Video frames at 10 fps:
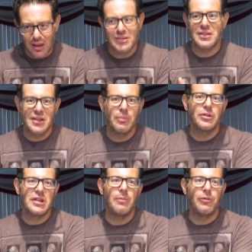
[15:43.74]
is a
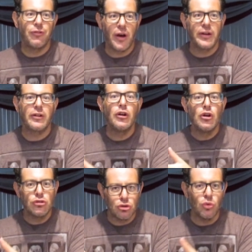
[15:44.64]
similar type of fighter
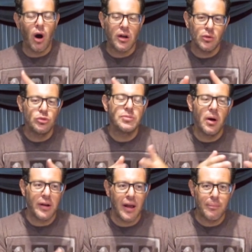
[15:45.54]
to
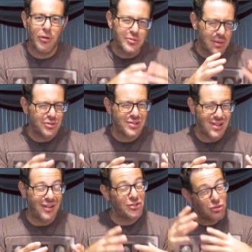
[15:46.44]
Usman and Burns. Maybe he's just
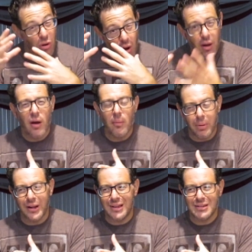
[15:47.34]
not as strong,
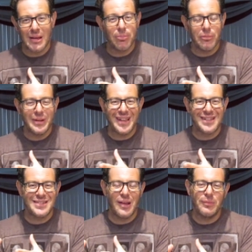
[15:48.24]
but he can implement that
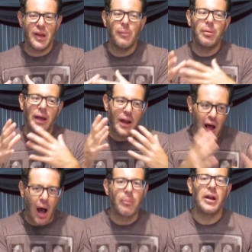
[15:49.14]
same game plan.
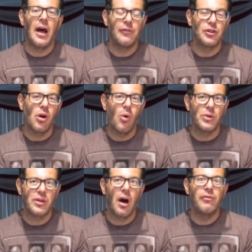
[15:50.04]
I'm going to have to go
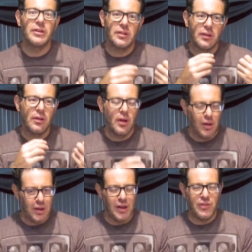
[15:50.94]
with Covington
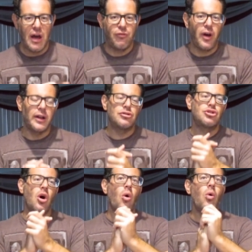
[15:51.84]
in that fight.
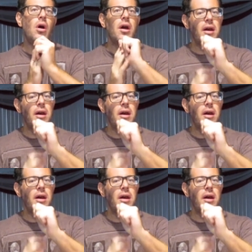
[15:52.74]
So